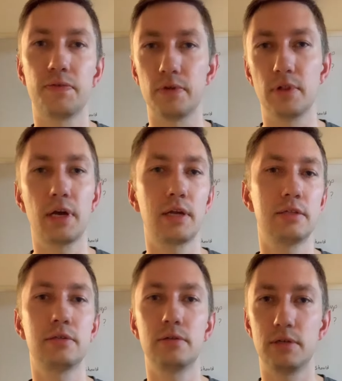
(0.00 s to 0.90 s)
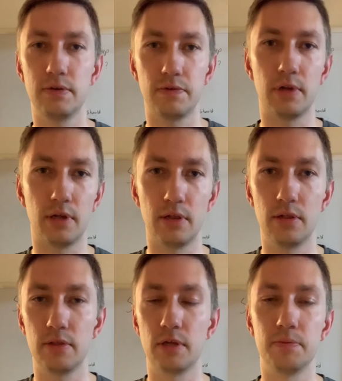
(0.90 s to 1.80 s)
If you liked, give it a
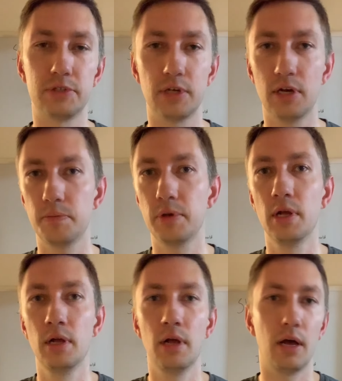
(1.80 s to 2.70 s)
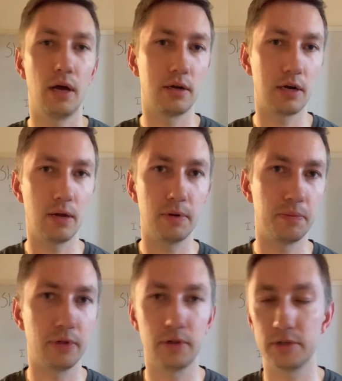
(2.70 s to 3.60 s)
thumbs up, uh,
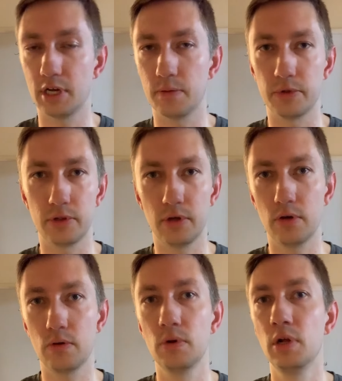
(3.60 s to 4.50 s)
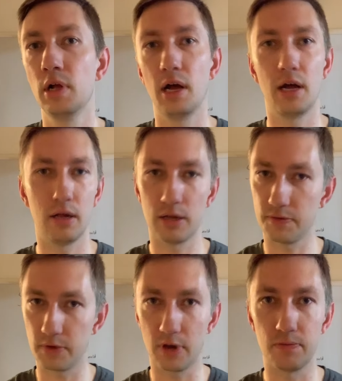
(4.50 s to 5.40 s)
comment be down below. Uh,
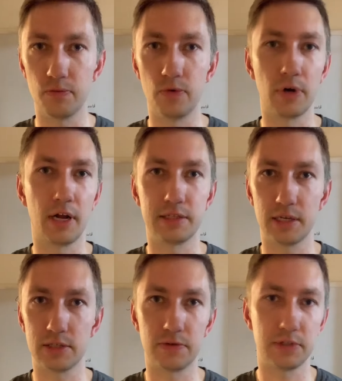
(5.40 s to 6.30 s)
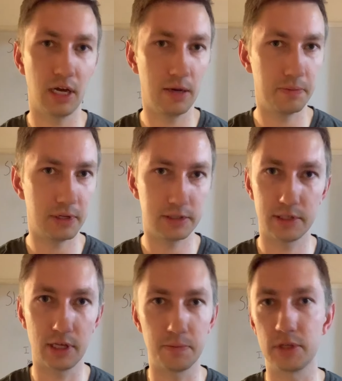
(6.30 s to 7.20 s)
if you have more ideas for topics,
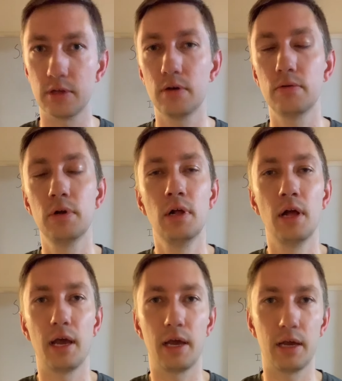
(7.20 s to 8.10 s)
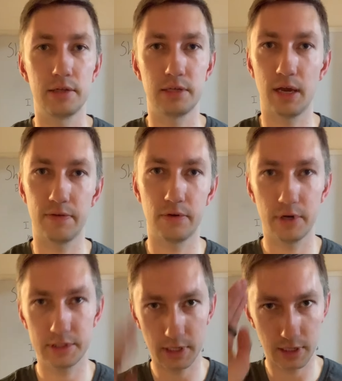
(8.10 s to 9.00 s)
let me know and have a
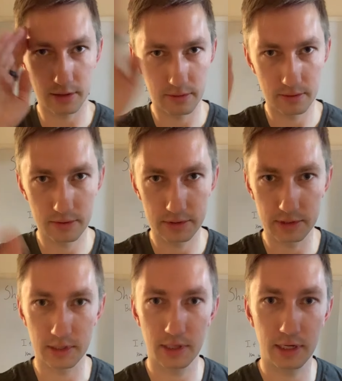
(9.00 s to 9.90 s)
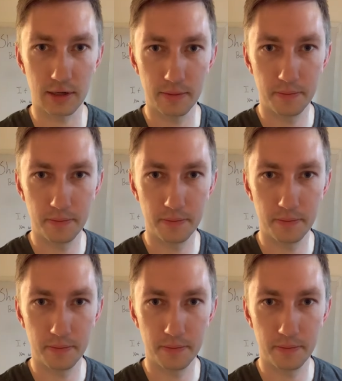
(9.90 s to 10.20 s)
great day. See you later.